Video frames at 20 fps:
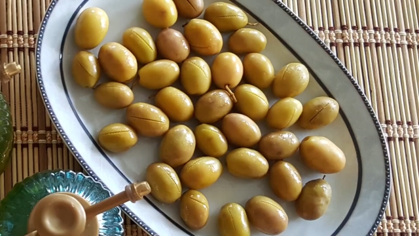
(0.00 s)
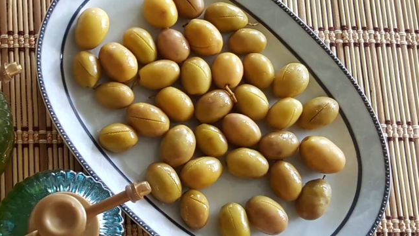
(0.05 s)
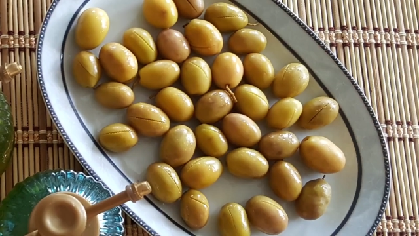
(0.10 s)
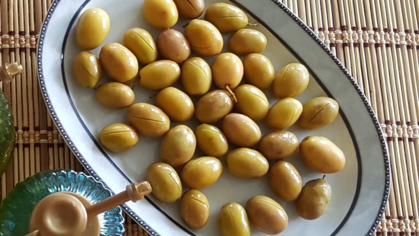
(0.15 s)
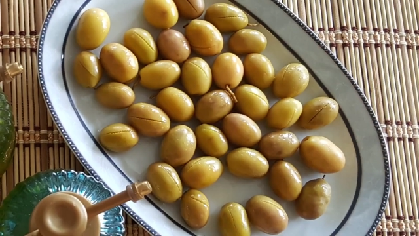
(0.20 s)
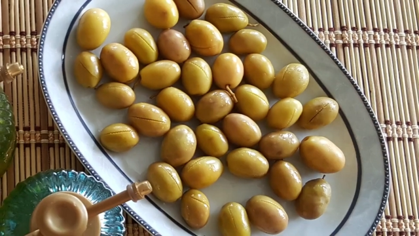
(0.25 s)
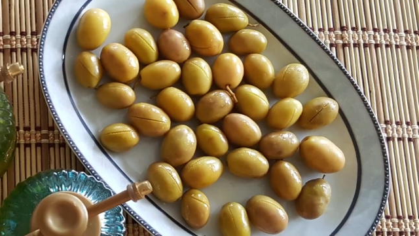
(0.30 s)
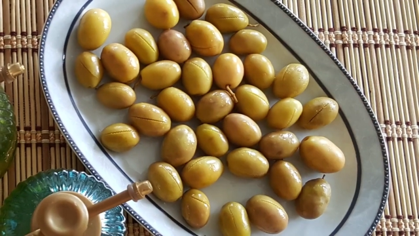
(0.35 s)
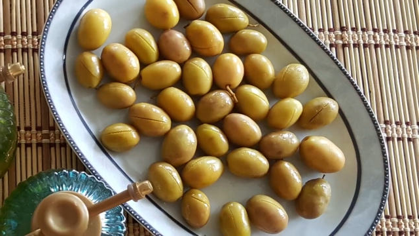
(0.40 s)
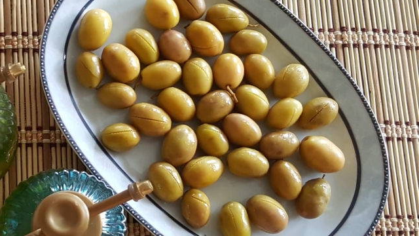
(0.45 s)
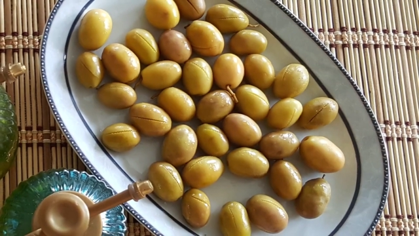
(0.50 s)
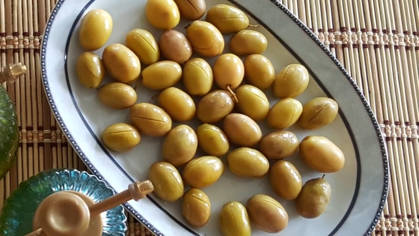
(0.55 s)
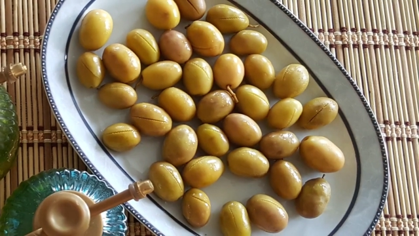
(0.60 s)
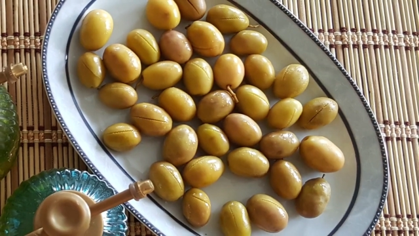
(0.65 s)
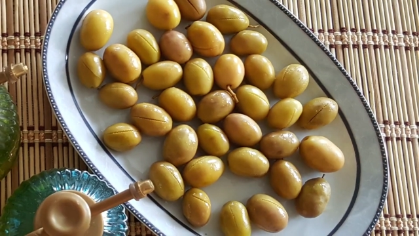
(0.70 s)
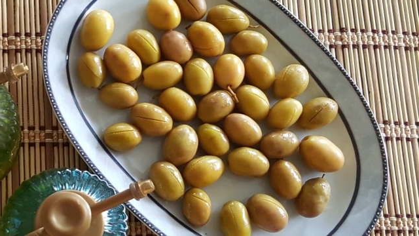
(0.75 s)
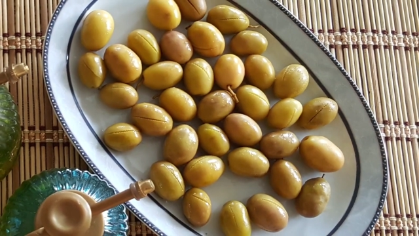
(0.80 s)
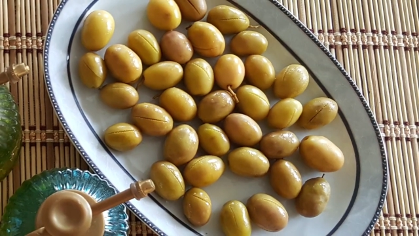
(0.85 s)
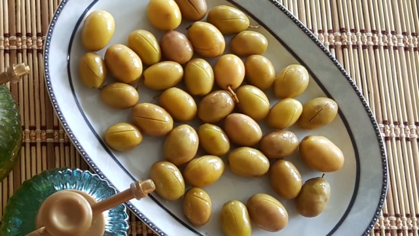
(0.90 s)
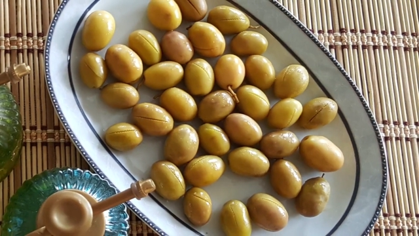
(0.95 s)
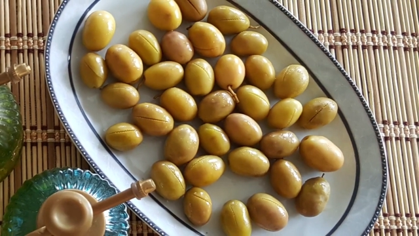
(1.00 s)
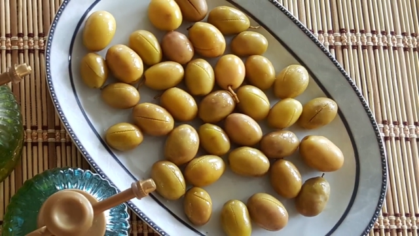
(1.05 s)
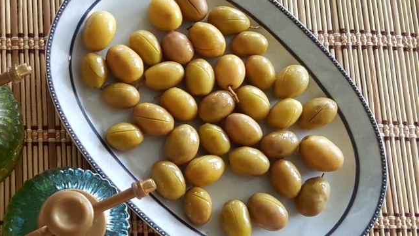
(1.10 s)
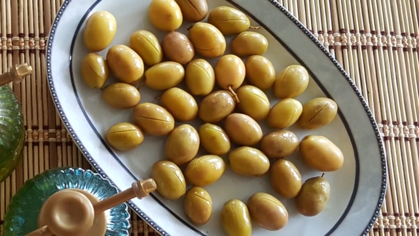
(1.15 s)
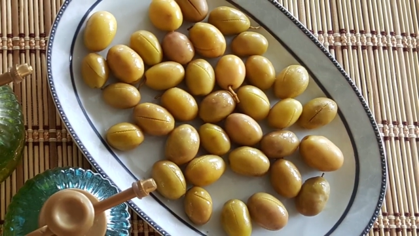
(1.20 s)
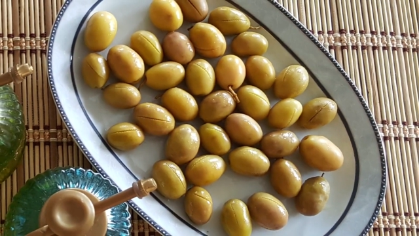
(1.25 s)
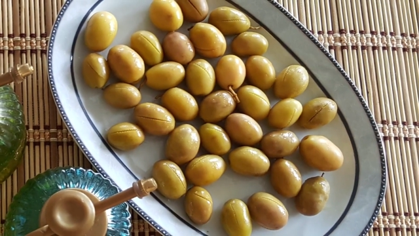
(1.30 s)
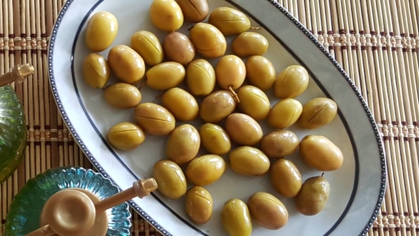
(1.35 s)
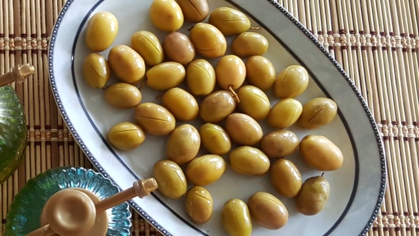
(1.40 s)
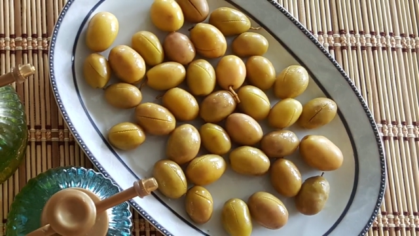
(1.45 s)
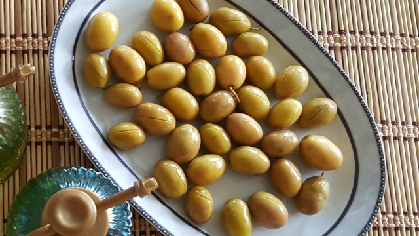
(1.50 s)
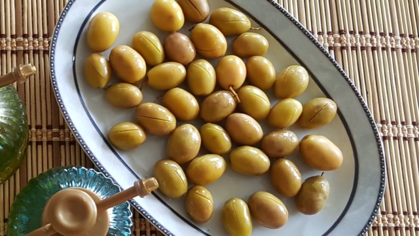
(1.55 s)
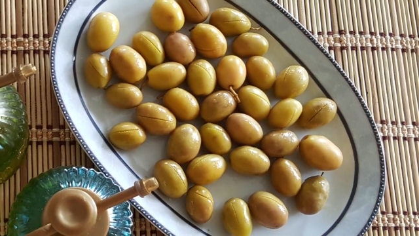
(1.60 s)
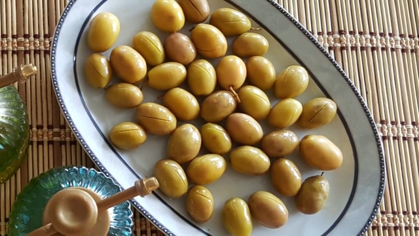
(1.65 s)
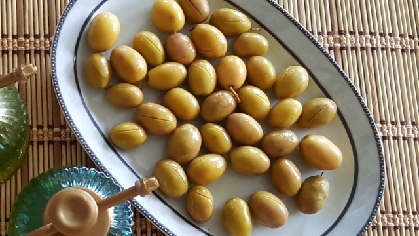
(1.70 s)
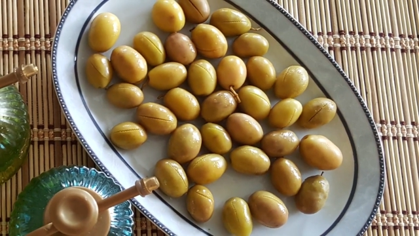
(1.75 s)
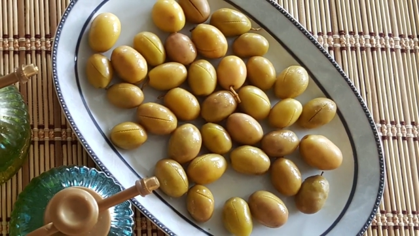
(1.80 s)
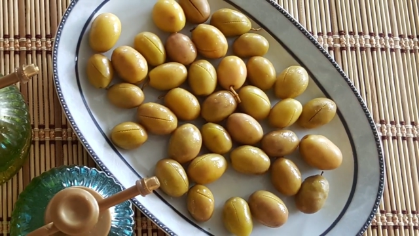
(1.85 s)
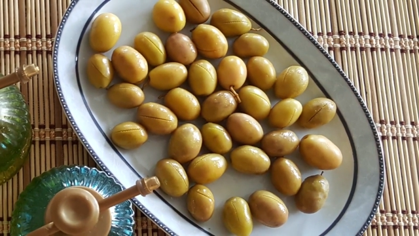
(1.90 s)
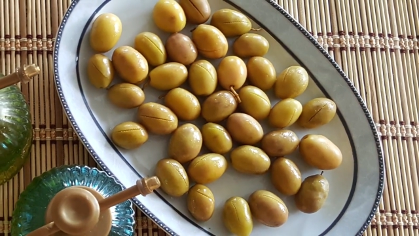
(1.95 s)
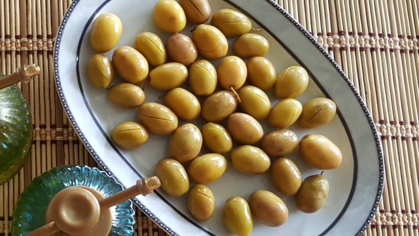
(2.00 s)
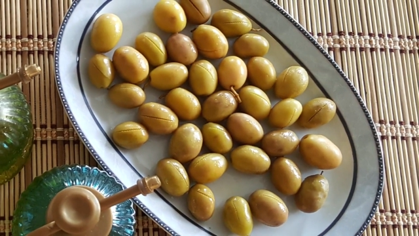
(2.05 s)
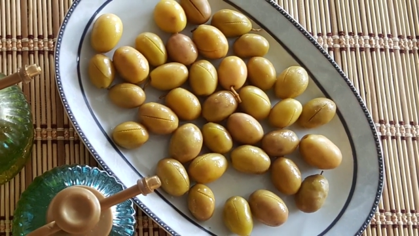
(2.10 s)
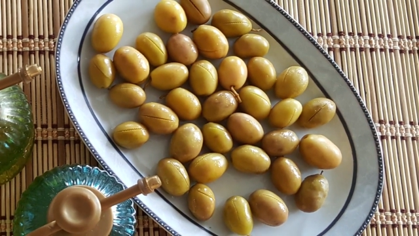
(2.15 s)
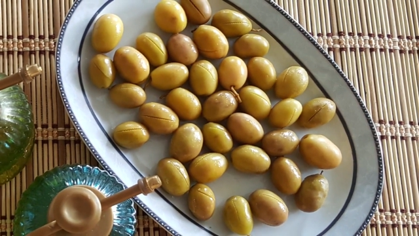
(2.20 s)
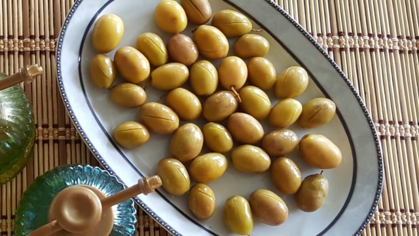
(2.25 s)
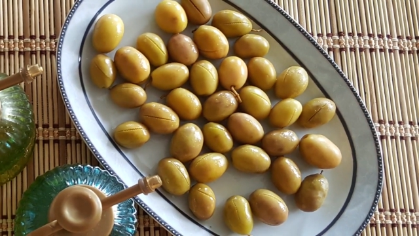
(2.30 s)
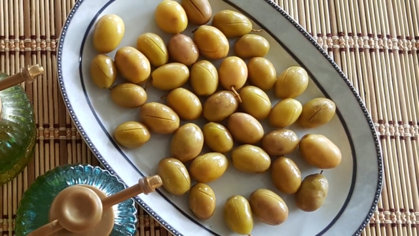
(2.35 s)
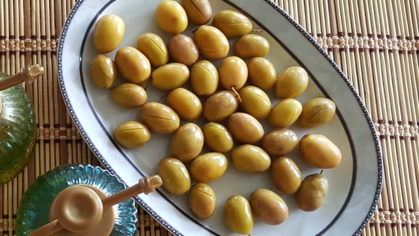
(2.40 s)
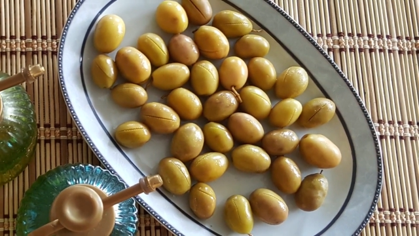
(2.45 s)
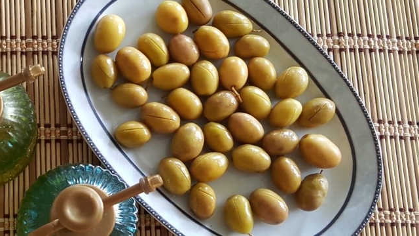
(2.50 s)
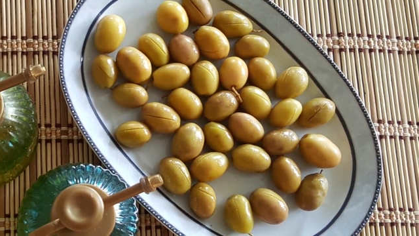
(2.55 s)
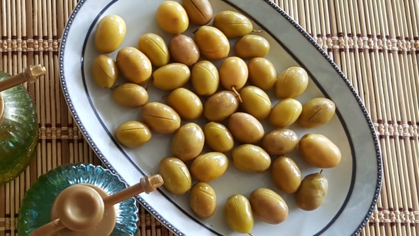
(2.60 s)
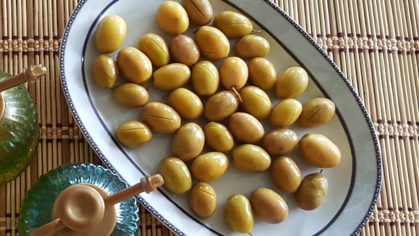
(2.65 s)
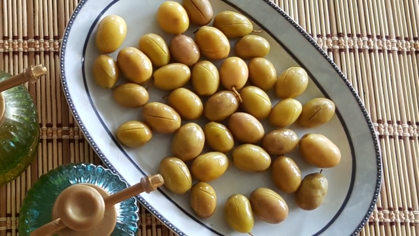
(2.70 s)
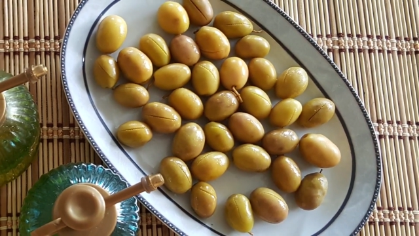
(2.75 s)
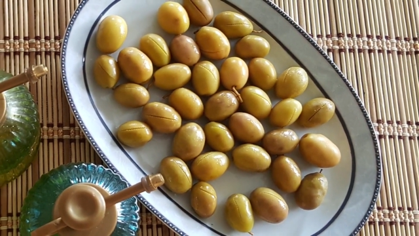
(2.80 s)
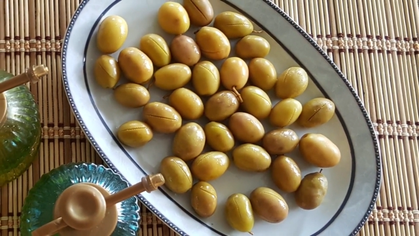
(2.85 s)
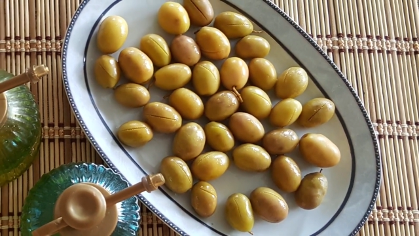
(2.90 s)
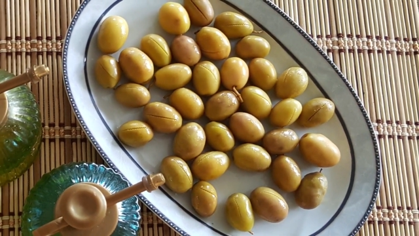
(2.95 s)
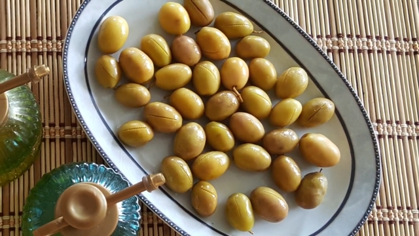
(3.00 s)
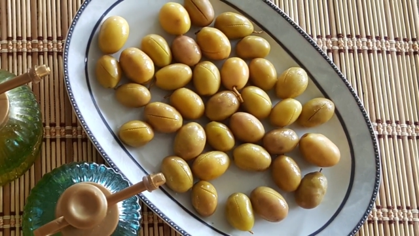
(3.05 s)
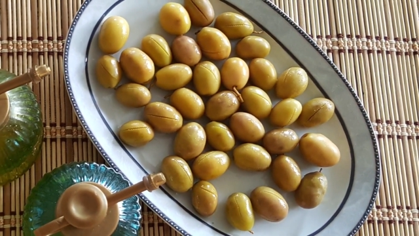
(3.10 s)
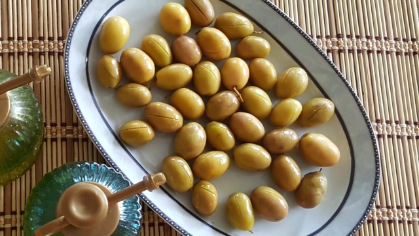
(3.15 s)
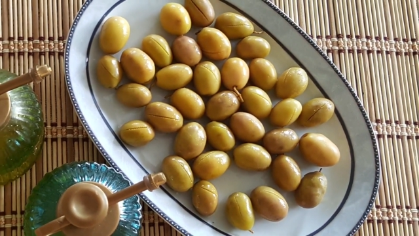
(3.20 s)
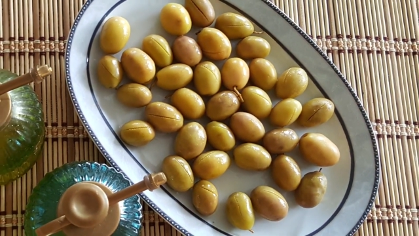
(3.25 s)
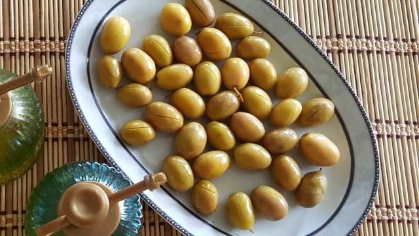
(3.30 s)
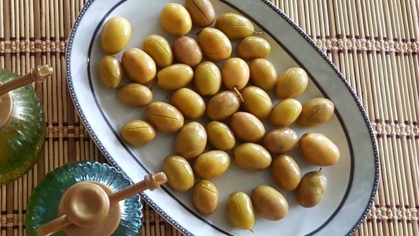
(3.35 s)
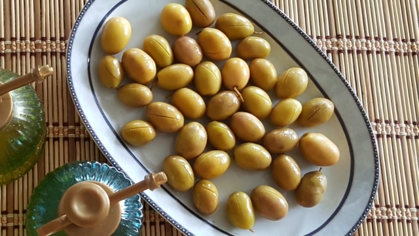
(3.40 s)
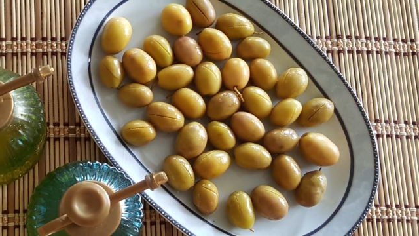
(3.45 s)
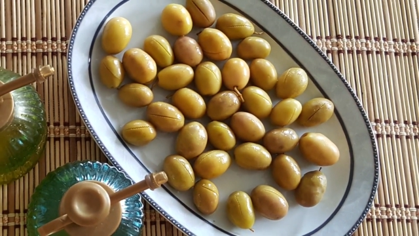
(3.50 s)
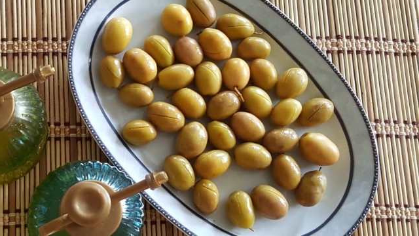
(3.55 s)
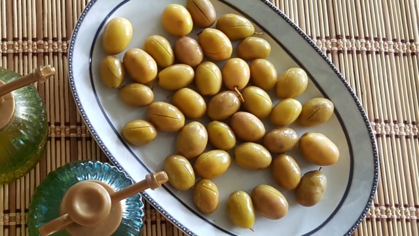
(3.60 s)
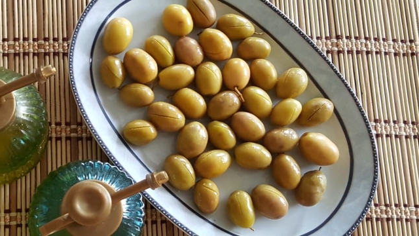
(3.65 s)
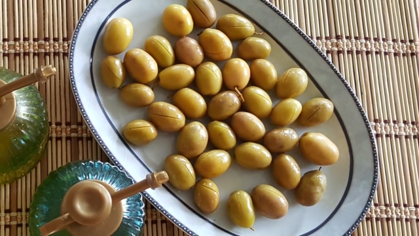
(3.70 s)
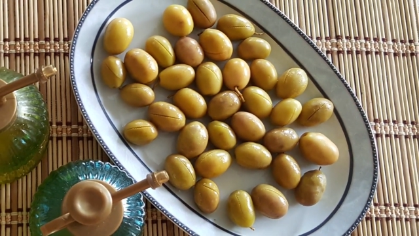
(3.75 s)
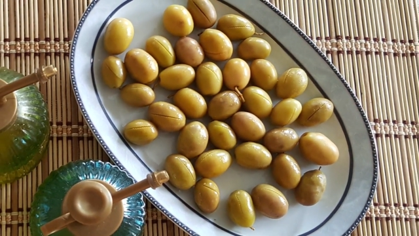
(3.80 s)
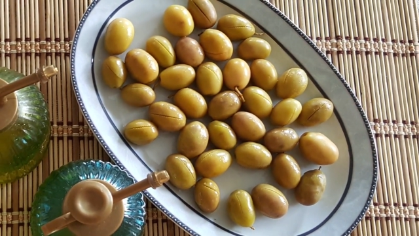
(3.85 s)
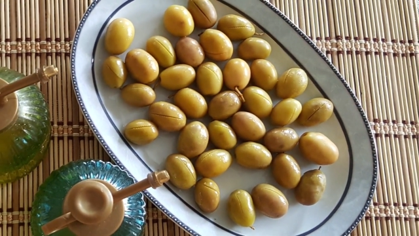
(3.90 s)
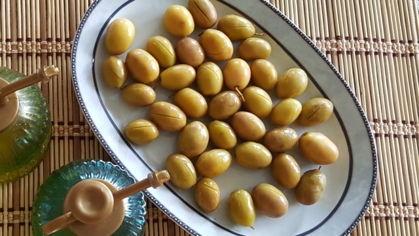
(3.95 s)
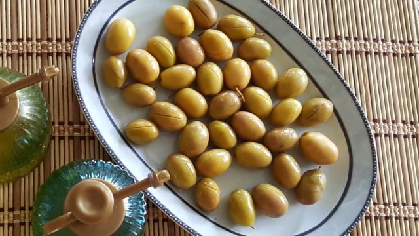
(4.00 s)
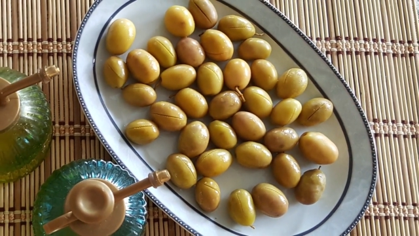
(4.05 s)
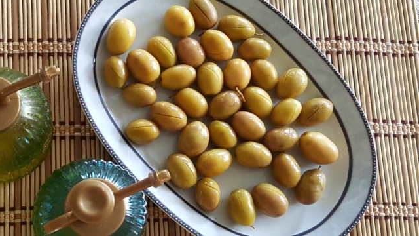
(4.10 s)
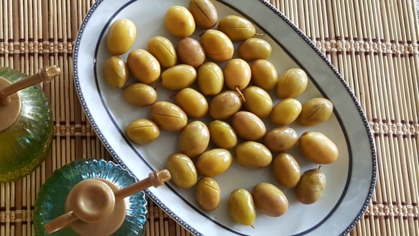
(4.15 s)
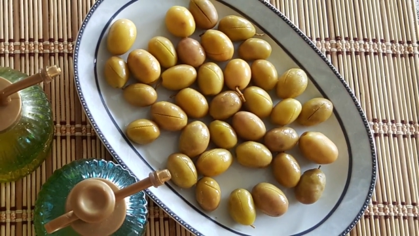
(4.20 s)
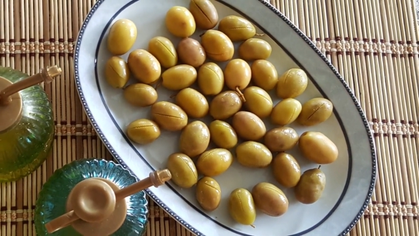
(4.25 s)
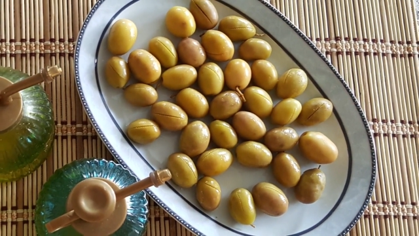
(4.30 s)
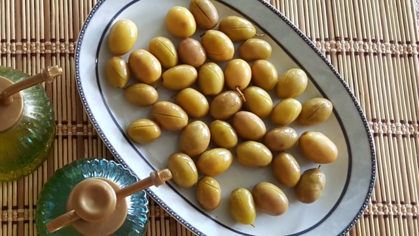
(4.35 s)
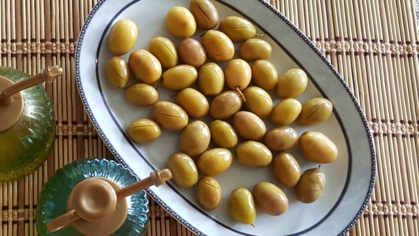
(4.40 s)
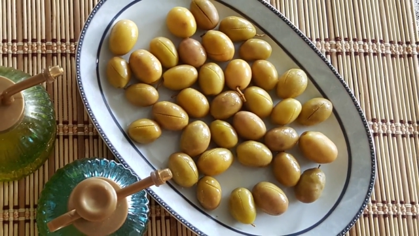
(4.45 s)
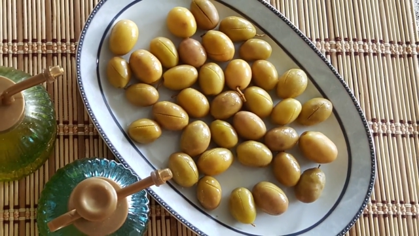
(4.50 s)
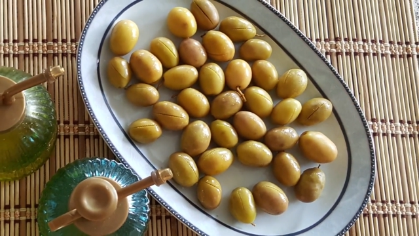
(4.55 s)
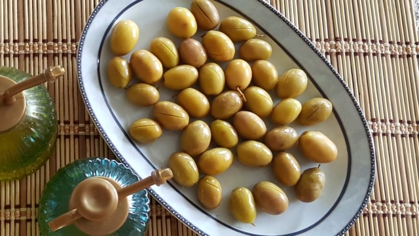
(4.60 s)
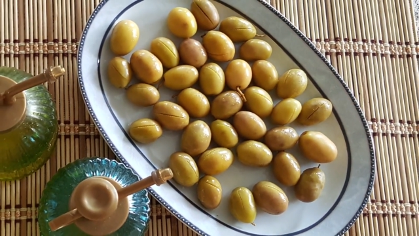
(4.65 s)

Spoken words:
[unreadable: no face in view]